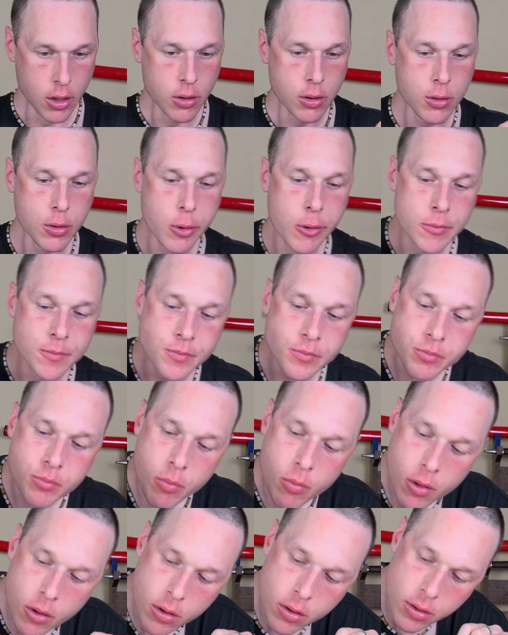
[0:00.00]
Ooh,
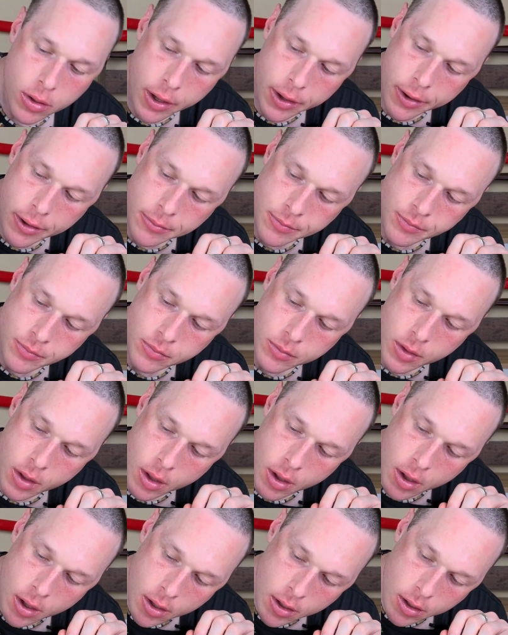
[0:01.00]
okay.
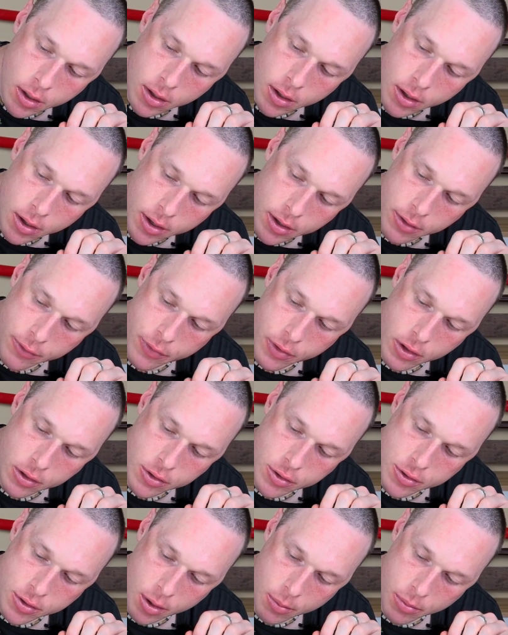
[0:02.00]
I need to
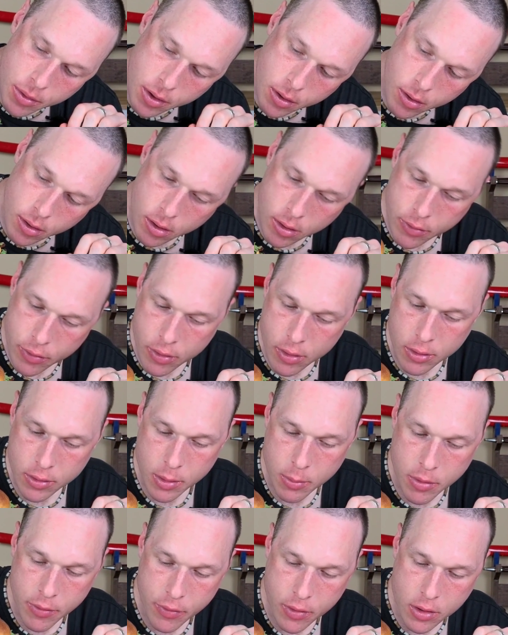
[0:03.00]
finish something off. Let
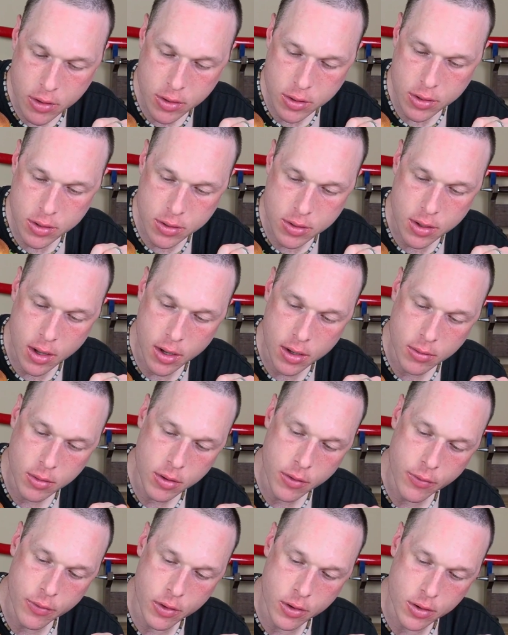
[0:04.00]
me finish these. I'm
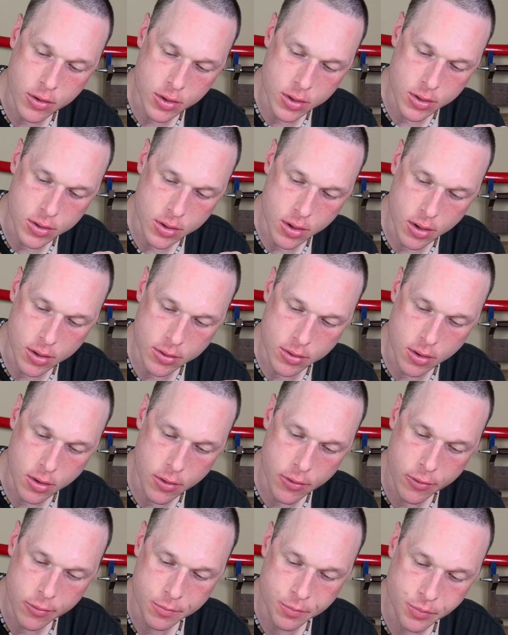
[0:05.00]
gonna finish these guys off.